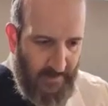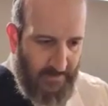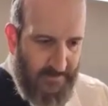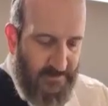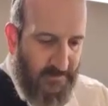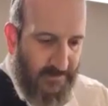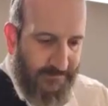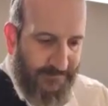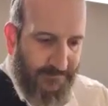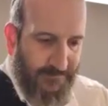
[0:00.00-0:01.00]
Excuse me.
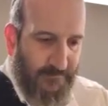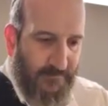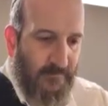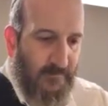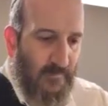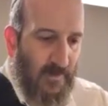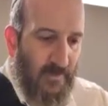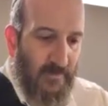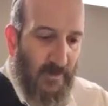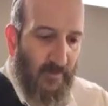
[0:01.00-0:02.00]

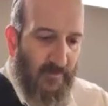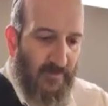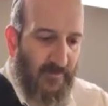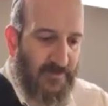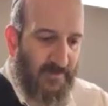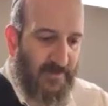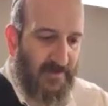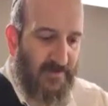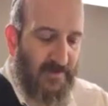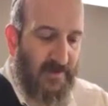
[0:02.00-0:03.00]
The overview of
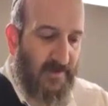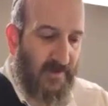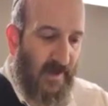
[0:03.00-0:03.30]
Chapter 3.